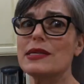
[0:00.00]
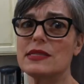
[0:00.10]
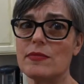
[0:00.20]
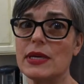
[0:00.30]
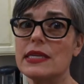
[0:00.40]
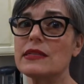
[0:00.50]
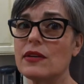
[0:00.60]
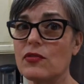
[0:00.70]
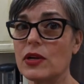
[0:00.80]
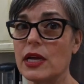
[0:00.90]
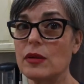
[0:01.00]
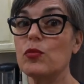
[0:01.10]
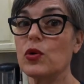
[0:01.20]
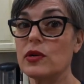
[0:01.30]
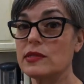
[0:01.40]
It's amazing for cutting
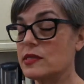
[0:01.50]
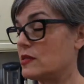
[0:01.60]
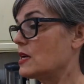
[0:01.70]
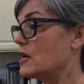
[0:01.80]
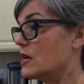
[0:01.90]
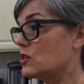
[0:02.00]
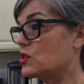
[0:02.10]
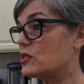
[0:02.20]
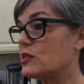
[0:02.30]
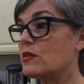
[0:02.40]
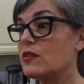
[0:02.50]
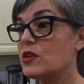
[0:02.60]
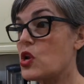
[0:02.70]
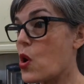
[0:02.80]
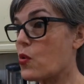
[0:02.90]
boards. Just to
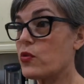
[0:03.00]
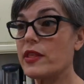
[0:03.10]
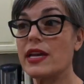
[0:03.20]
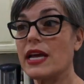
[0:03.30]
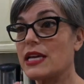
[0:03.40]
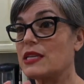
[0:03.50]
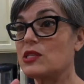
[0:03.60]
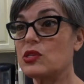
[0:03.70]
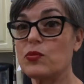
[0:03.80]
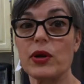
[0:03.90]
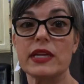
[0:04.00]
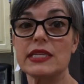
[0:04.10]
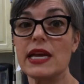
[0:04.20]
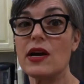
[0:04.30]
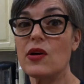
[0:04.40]
know that I can spray it
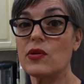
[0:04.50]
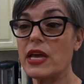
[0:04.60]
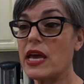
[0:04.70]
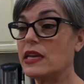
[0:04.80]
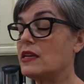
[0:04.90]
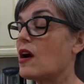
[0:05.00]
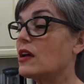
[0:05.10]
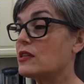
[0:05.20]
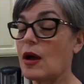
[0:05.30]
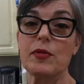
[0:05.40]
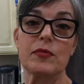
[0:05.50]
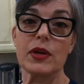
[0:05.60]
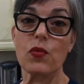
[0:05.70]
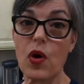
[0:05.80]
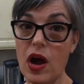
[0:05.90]
down, and on top of
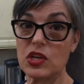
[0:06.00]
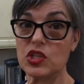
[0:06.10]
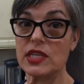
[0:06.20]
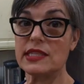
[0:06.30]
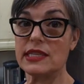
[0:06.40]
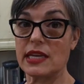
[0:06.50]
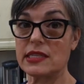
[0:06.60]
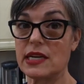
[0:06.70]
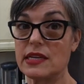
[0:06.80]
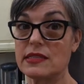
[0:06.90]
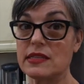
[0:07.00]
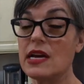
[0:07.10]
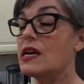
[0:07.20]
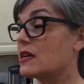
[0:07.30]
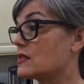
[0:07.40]
being washed, it's sanitized.
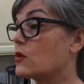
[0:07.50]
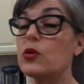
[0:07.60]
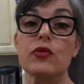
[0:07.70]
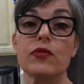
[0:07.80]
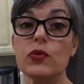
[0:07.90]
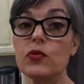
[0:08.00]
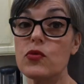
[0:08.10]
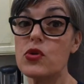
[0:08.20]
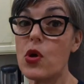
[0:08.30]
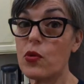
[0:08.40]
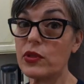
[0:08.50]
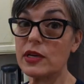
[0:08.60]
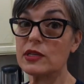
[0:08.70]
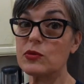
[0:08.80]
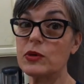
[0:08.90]
Because I don't know if you know
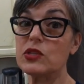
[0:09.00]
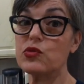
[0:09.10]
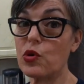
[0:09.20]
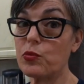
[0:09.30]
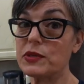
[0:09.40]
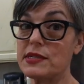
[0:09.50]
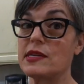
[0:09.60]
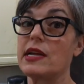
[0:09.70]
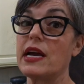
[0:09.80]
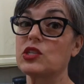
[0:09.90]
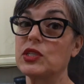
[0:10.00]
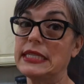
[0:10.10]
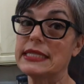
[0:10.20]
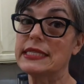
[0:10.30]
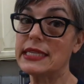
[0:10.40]
this, but soap does not actually
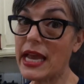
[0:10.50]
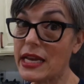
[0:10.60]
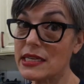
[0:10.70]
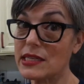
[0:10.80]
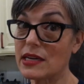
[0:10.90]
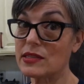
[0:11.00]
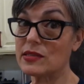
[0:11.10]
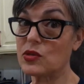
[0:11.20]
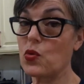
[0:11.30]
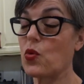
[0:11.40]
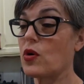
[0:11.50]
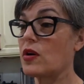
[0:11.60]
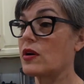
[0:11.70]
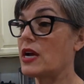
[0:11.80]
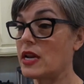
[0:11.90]
sanitize
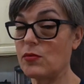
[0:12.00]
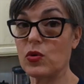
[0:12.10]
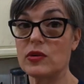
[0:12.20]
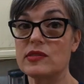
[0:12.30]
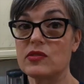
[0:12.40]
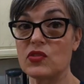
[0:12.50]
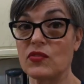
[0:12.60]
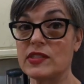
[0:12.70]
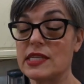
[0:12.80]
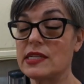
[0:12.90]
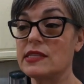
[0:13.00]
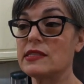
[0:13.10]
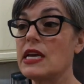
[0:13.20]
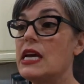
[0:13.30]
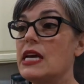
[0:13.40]
your cutting boards and
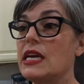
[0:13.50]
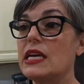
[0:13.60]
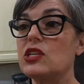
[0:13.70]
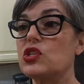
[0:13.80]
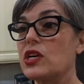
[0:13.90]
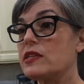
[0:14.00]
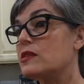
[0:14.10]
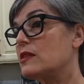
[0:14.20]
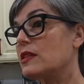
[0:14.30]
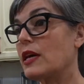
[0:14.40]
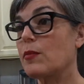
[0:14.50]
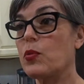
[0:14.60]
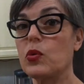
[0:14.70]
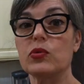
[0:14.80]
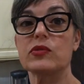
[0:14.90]
surfaces. It just like
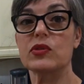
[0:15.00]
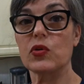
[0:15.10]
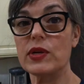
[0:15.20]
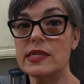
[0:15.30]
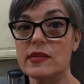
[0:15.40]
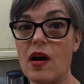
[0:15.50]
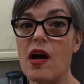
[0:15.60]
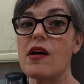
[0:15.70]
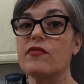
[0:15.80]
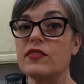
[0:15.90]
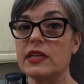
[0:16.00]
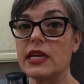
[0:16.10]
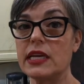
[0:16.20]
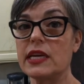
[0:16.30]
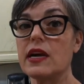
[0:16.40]
pulls the grease off and
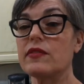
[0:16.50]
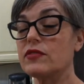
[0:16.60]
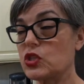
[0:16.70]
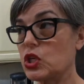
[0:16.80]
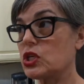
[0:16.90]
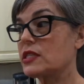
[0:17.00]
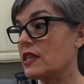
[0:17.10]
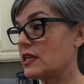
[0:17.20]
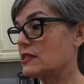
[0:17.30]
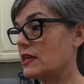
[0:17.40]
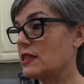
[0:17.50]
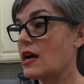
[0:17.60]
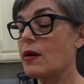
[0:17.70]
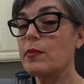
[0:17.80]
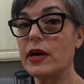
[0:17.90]
any kind of dirt and things like that.